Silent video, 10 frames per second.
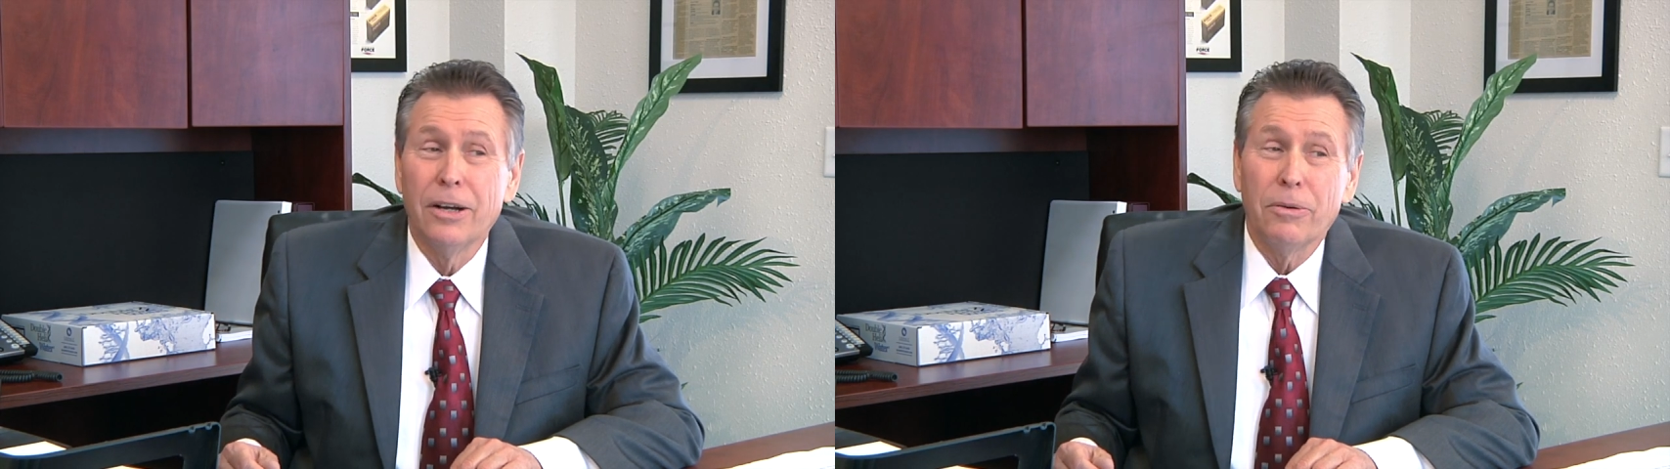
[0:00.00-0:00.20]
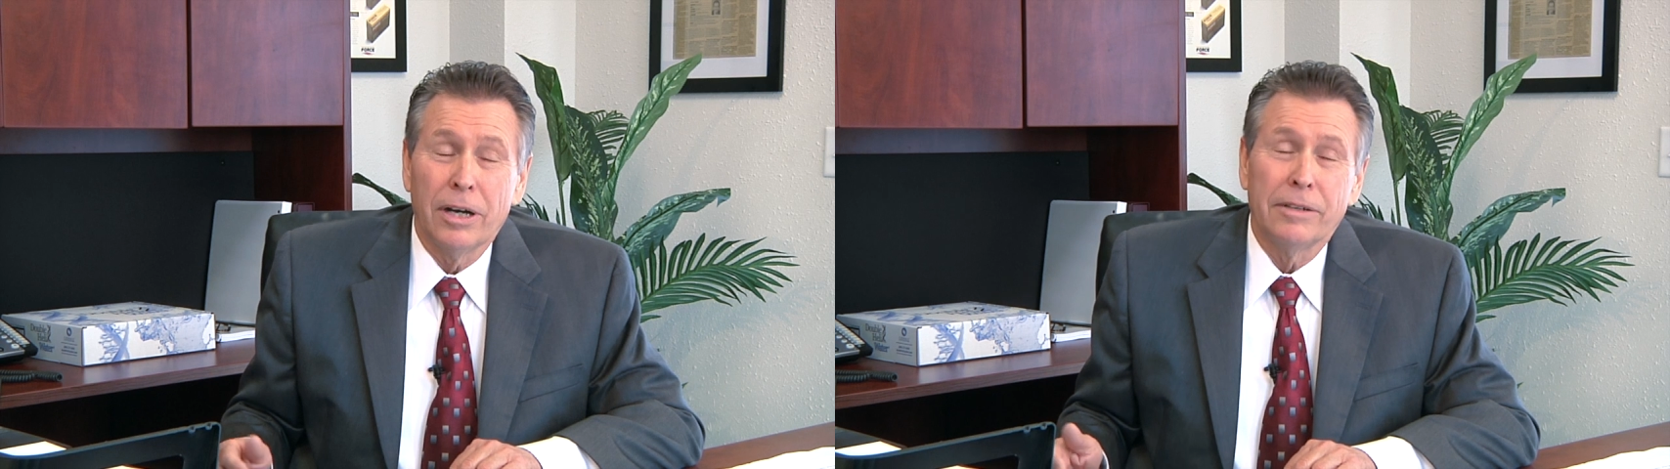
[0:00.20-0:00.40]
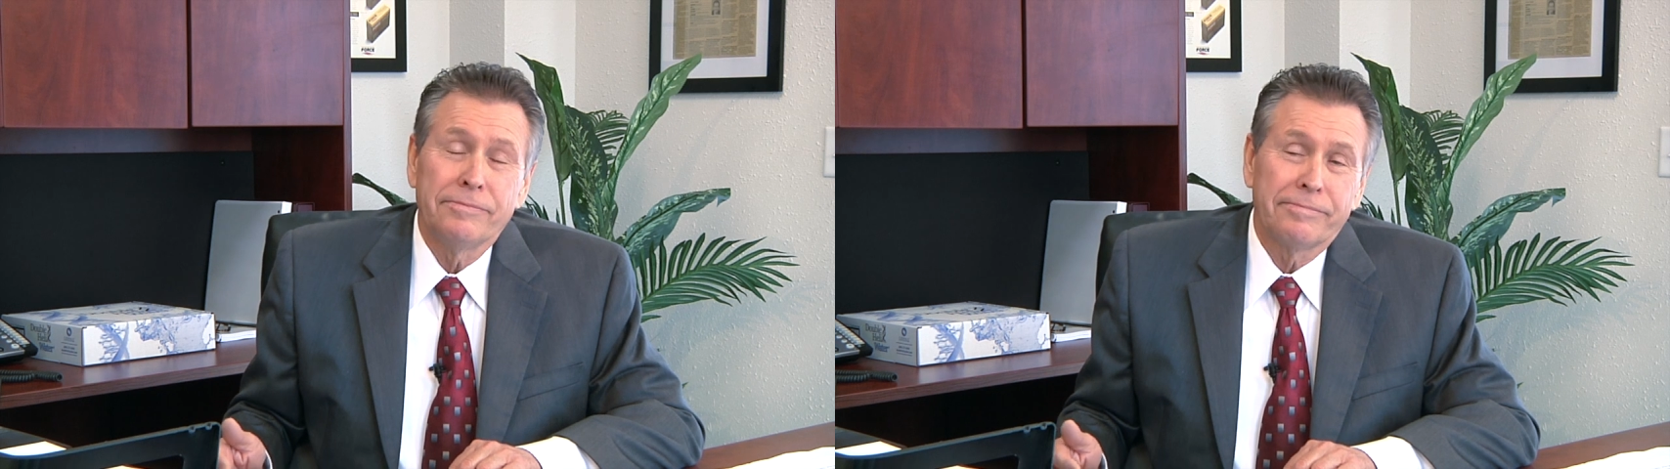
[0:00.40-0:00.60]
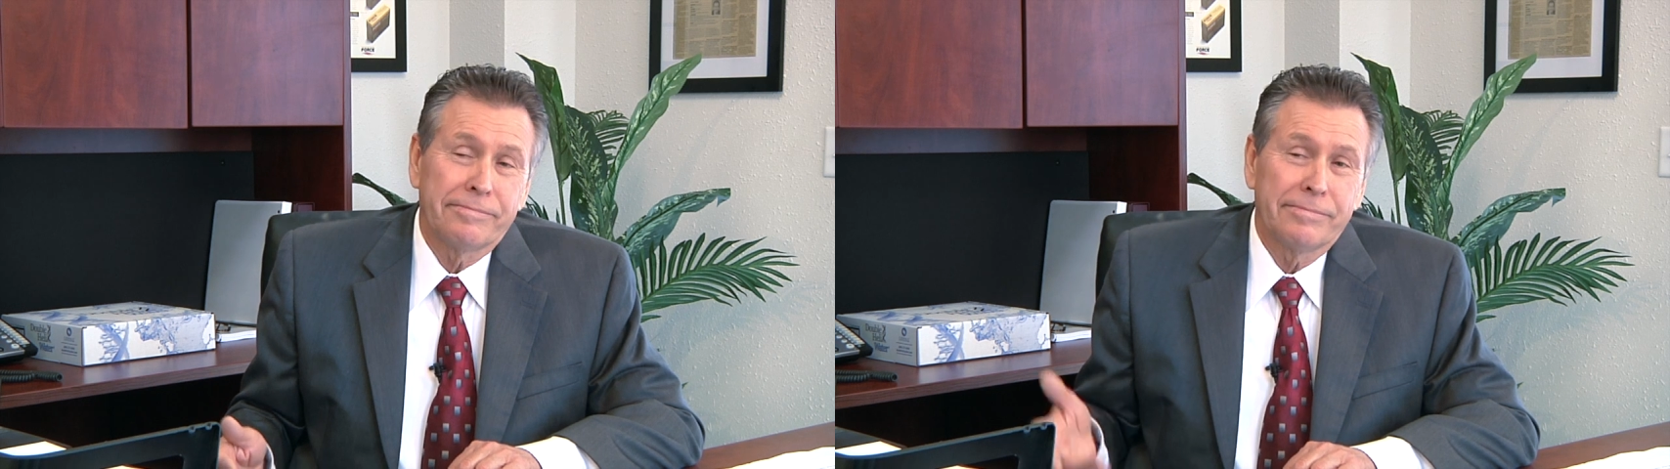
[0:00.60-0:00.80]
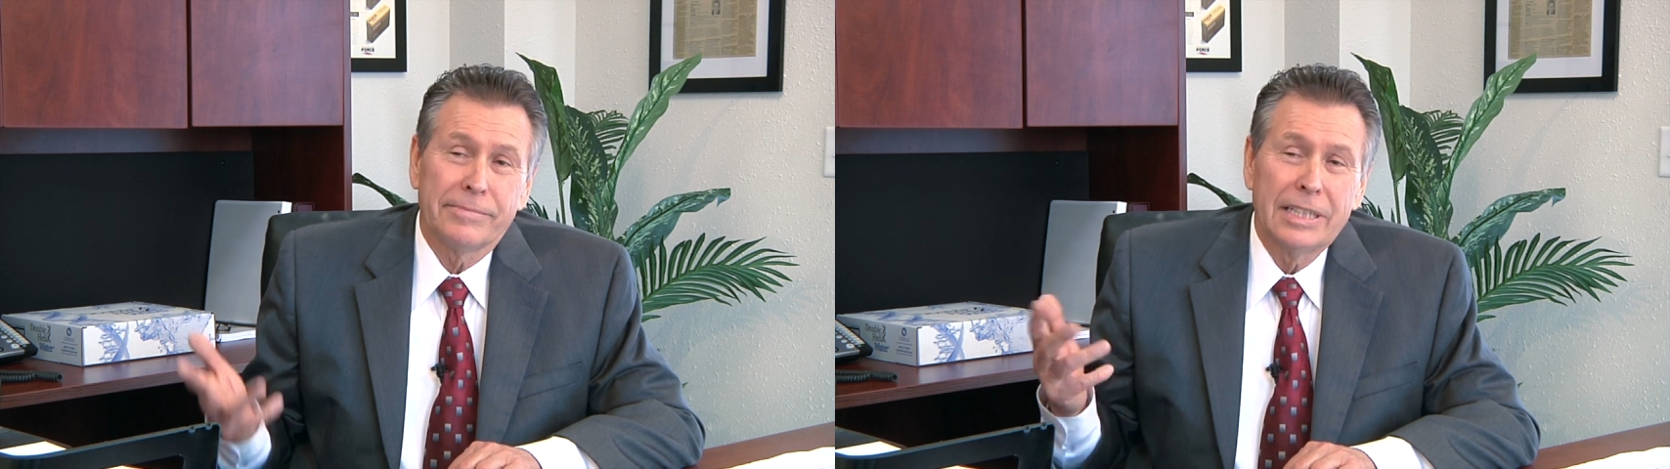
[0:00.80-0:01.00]
Well,
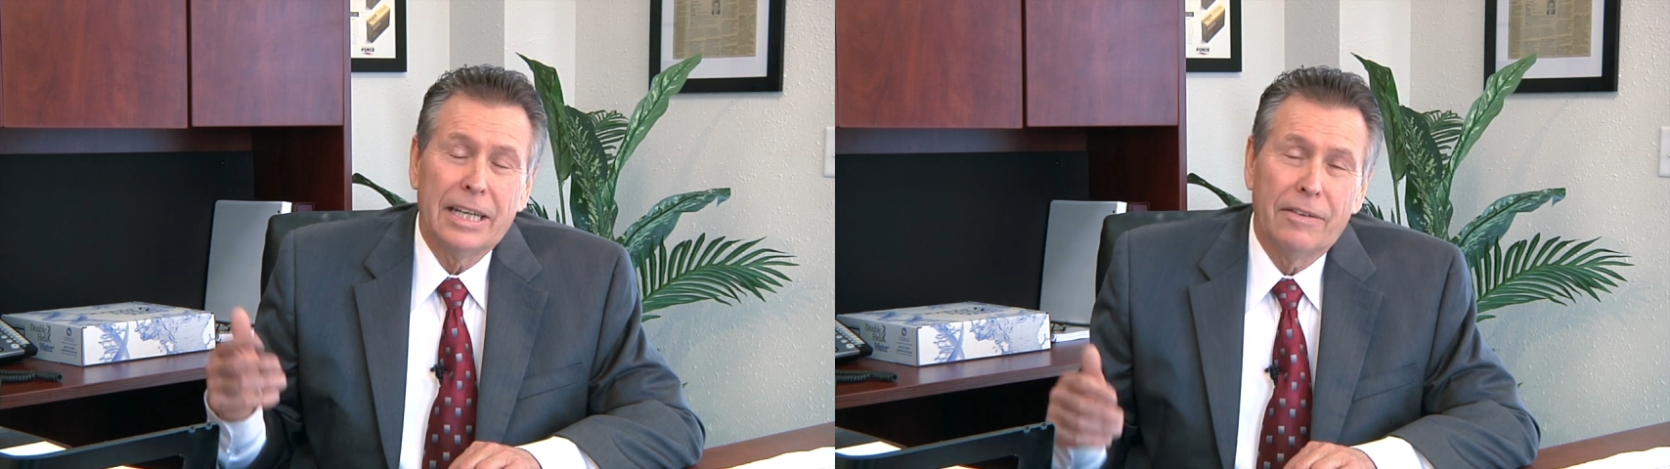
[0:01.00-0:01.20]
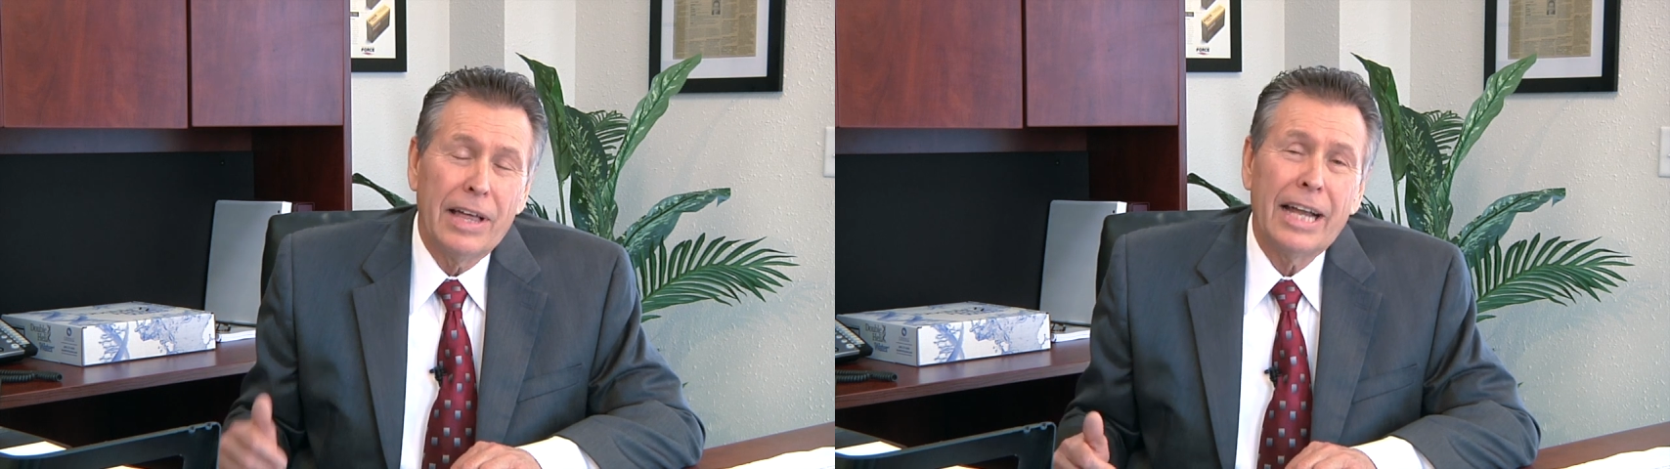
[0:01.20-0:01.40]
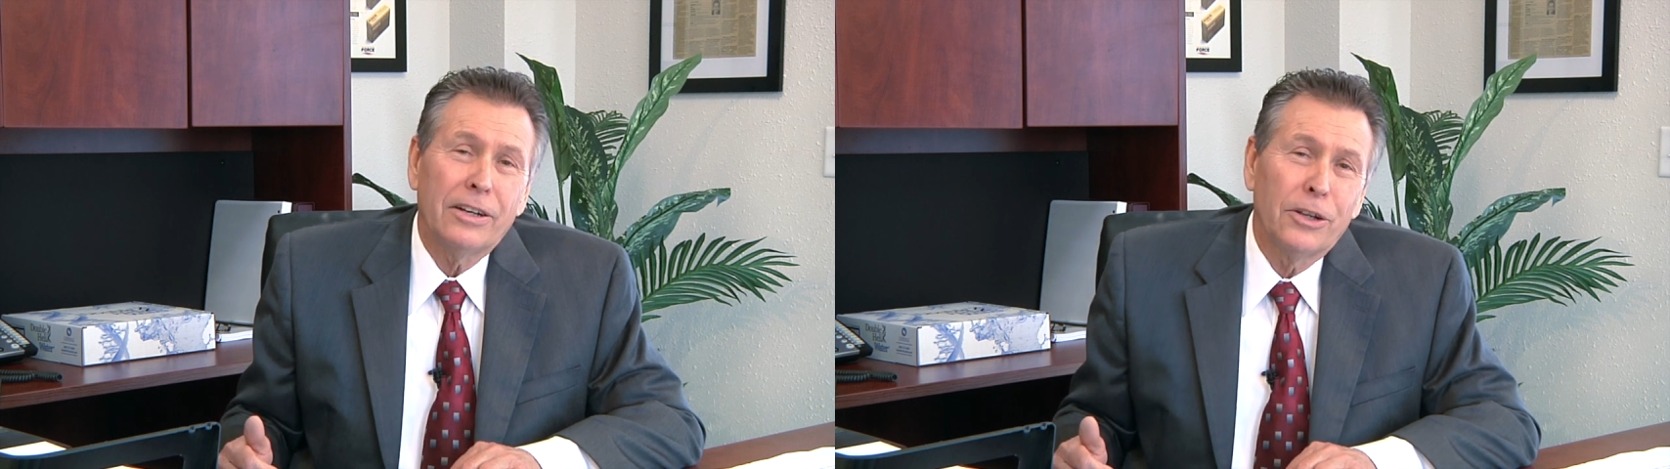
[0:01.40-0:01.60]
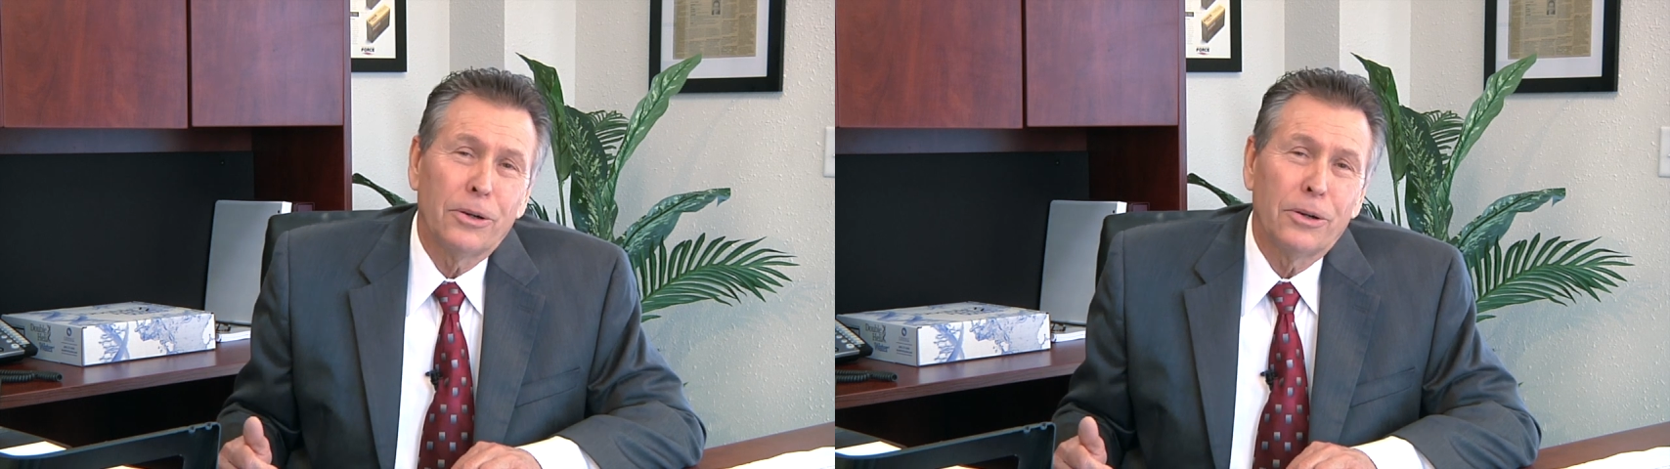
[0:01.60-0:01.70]
if that